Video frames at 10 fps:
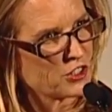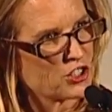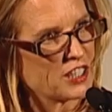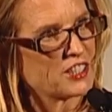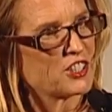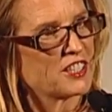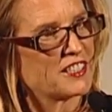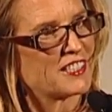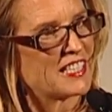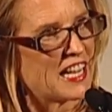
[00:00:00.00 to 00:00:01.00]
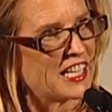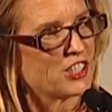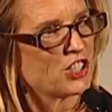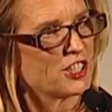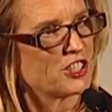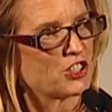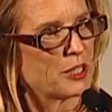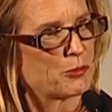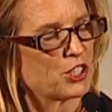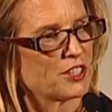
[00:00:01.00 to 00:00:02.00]
just as the ancient
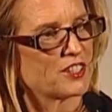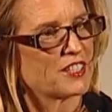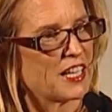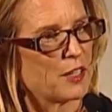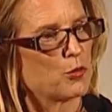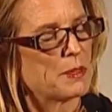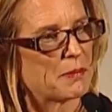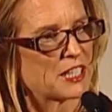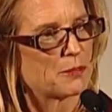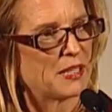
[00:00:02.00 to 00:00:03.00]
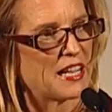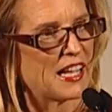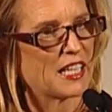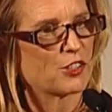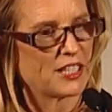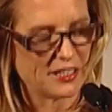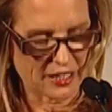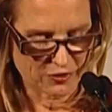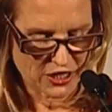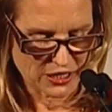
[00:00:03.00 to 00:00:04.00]
Egyptians said we must be angry
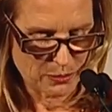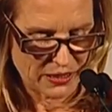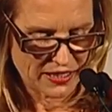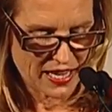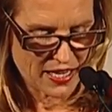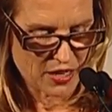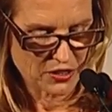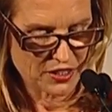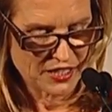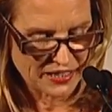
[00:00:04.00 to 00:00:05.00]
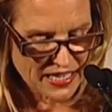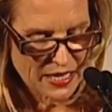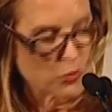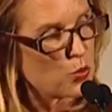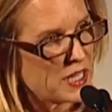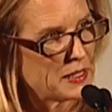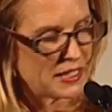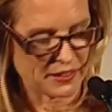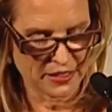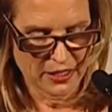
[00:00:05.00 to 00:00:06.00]
enough to speak out, today
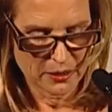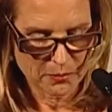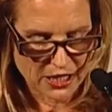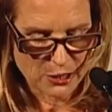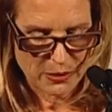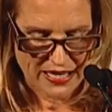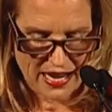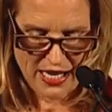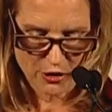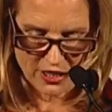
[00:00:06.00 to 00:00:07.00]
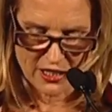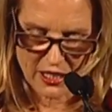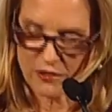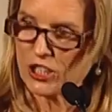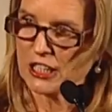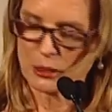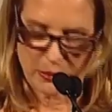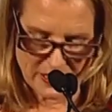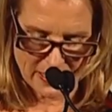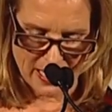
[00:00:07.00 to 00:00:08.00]
we must be angry enough to
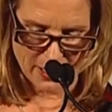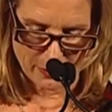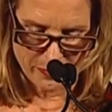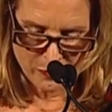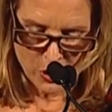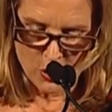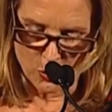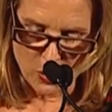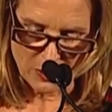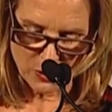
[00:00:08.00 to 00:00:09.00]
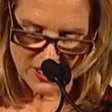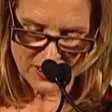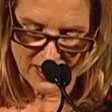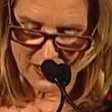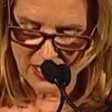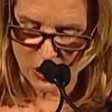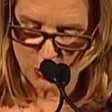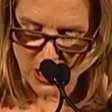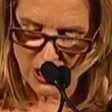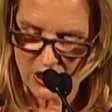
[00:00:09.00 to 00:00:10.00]
speak out when we see that the
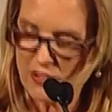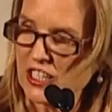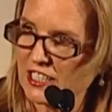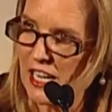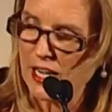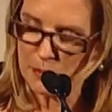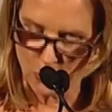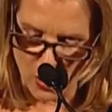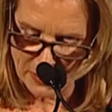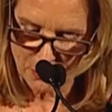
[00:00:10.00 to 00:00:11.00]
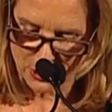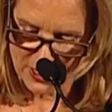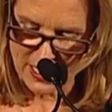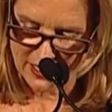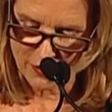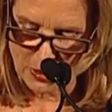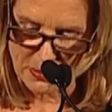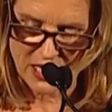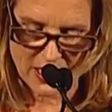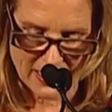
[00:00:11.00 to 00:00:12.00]
wealth of the top 1% of
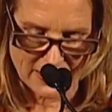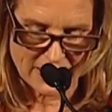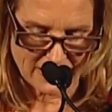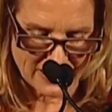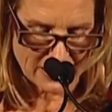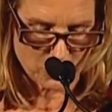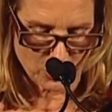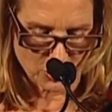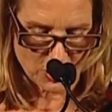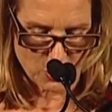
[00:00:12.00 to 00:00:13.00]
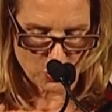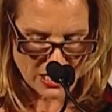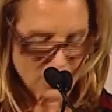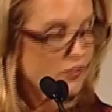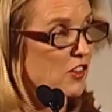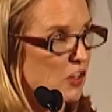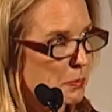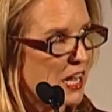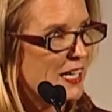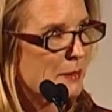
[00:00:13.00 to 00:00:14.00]
Americans is equal to the wealth of the
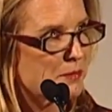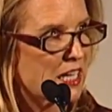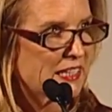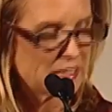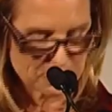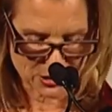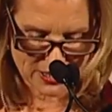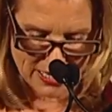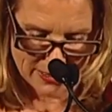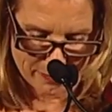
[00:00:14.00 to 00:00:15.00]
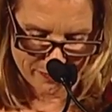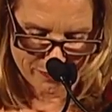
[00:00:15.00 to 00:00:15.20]
bottom 90%.